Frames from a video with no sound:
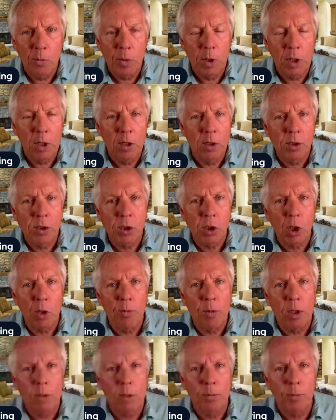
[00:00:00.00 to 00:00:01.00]
because so
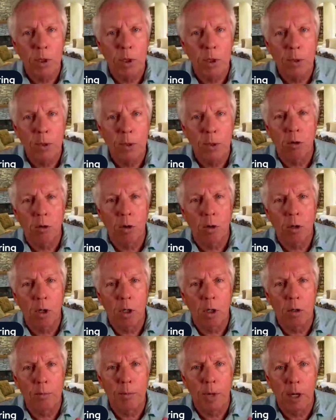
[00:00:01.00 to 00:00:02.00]
many people,
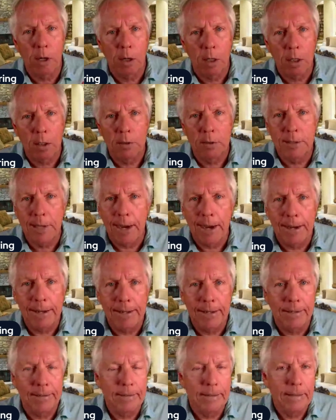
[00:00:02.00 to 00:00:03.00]
our American
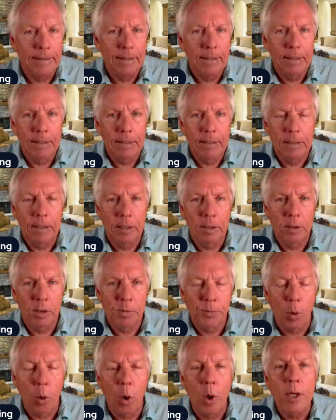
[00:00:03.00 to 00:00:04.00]
diet is
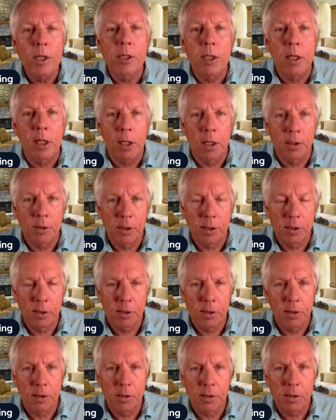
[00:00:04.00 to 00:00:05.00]
poisoning us,
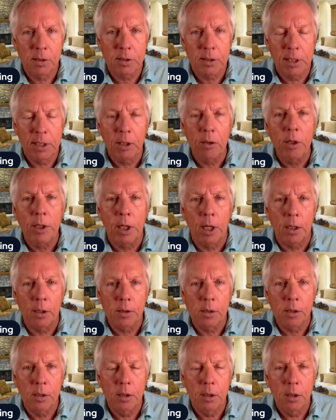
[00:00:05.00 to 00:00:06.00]
is killing
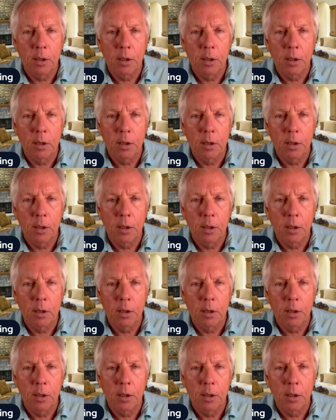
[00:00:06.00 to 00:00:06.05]
us.